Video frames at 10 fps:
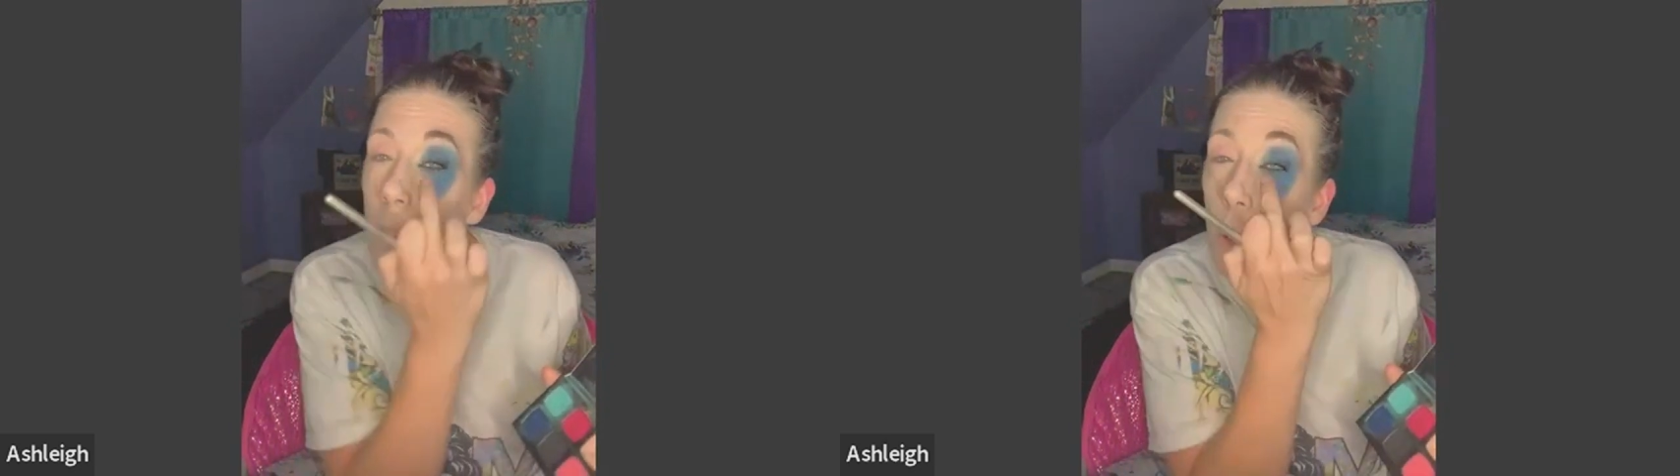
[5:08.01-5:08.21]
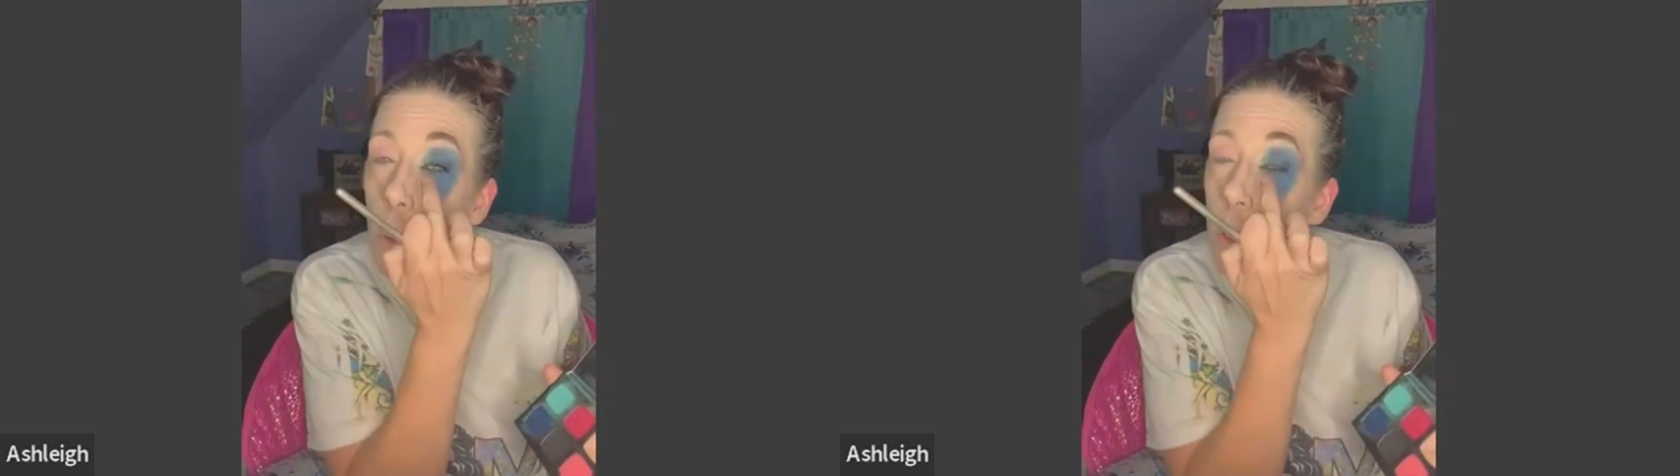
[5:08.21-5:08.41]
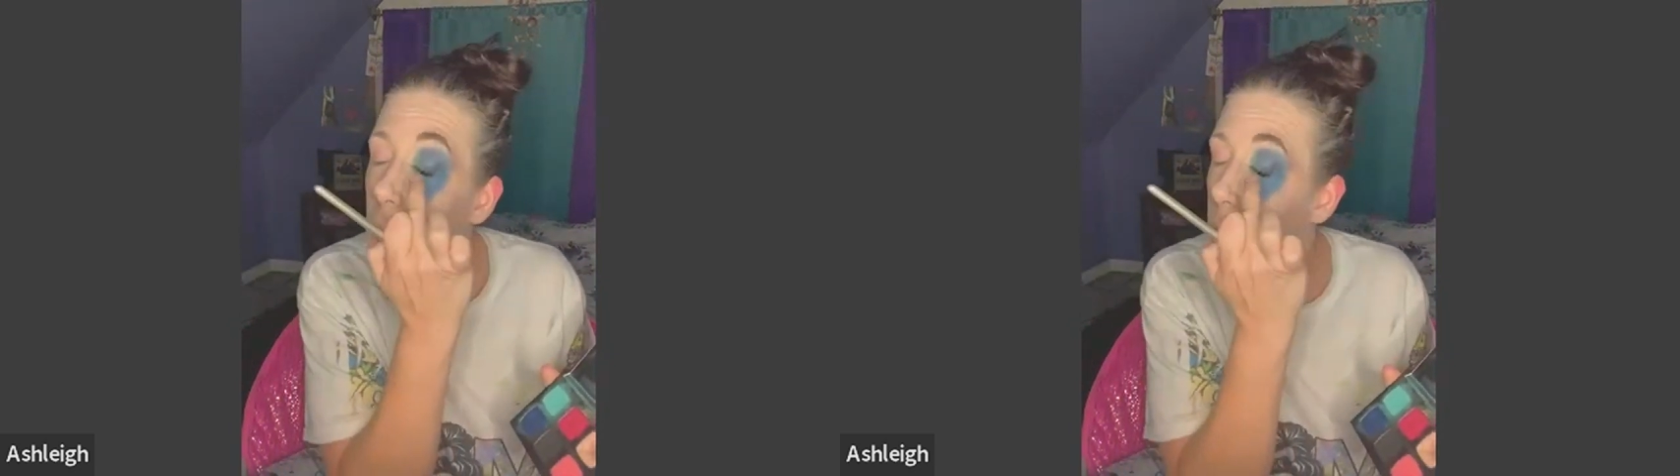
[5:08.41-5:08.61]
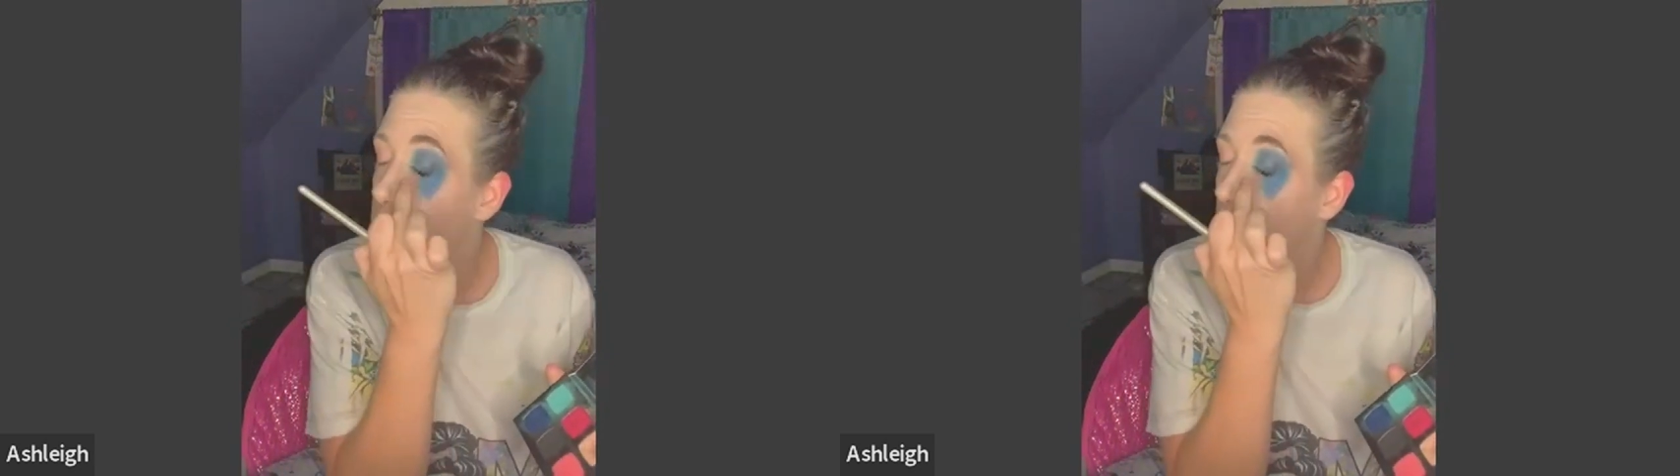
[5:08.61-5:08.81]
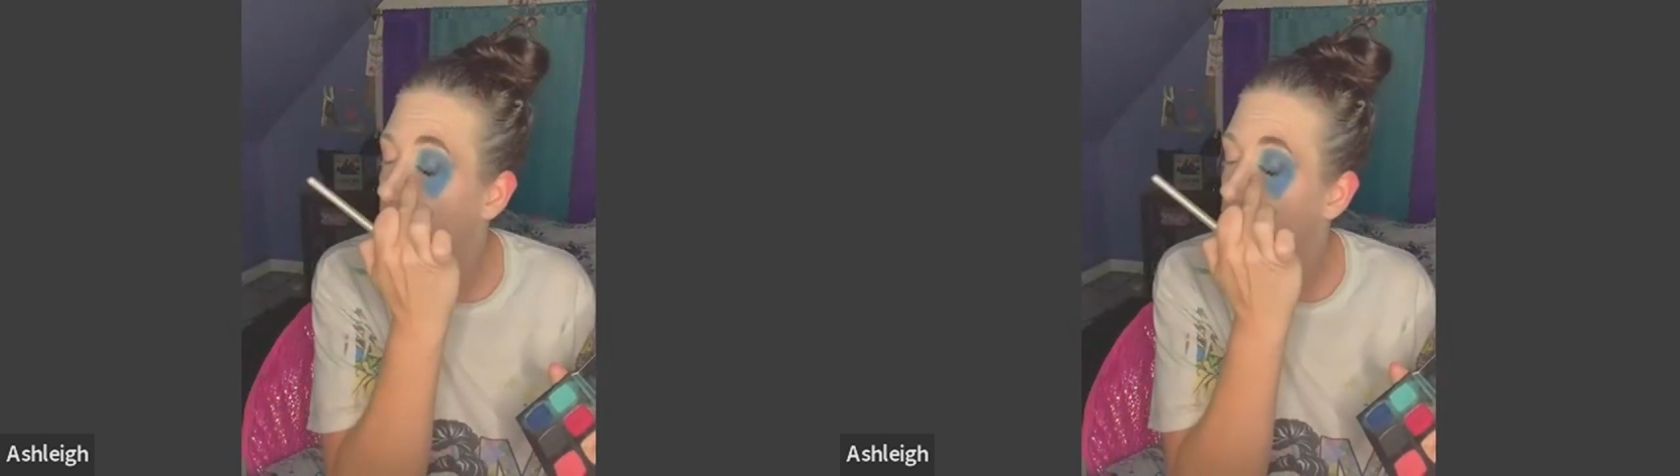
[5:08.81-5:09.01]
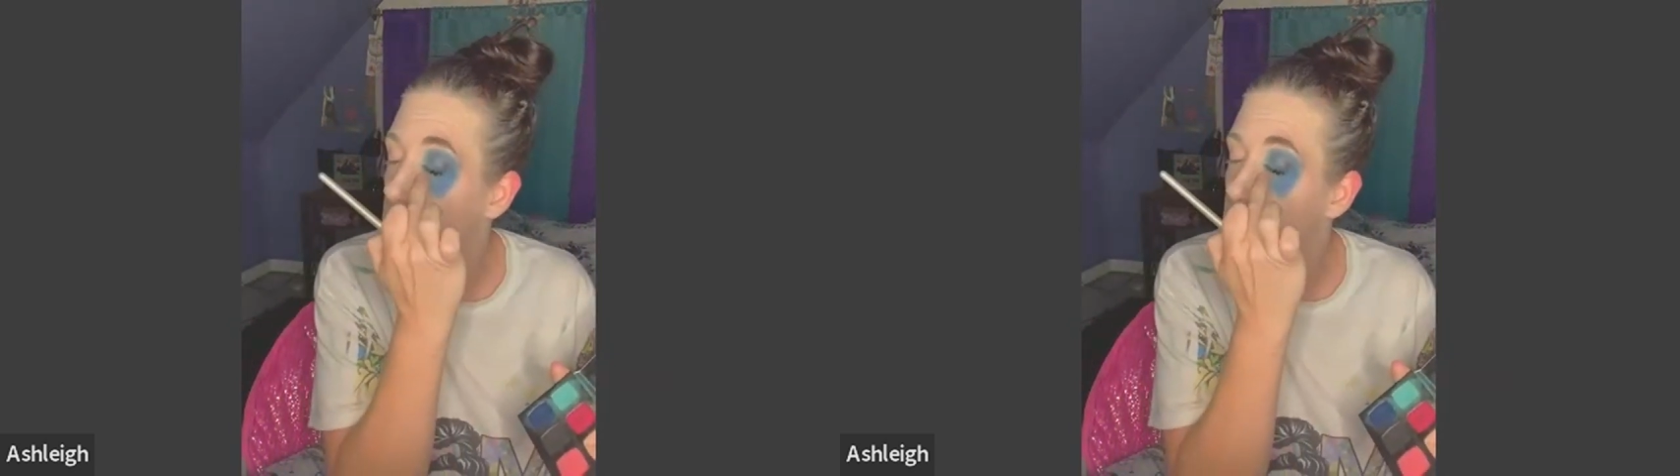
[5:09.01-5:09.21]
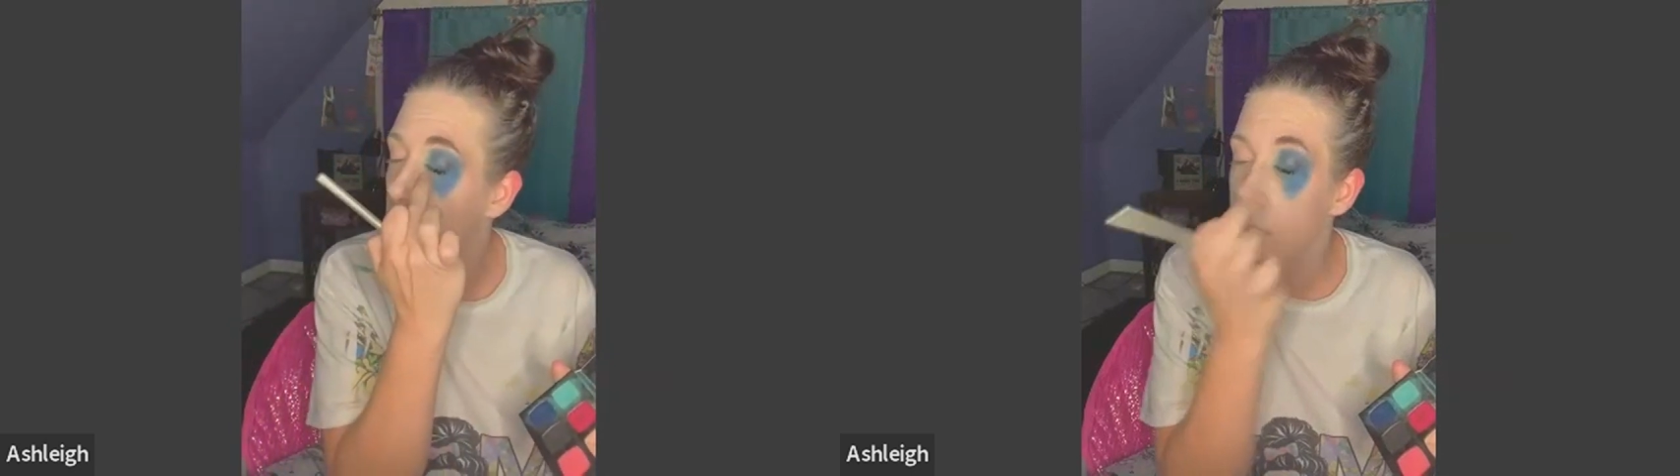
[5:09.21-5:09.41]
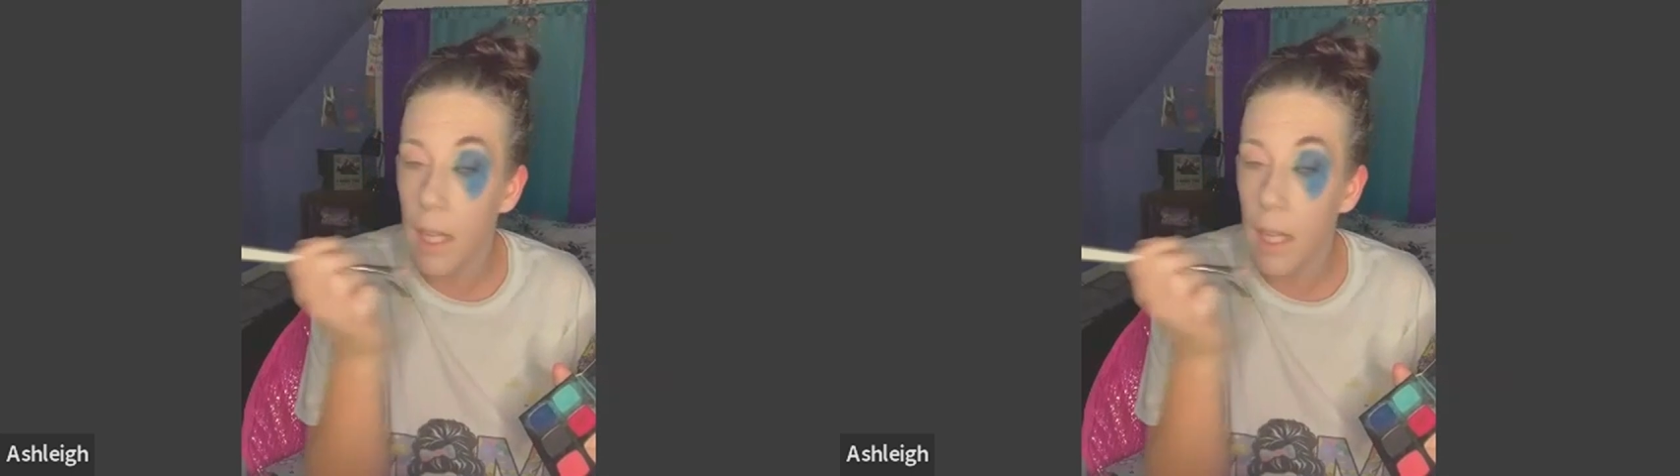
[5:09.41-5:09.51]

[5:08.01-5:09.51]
corner of my other side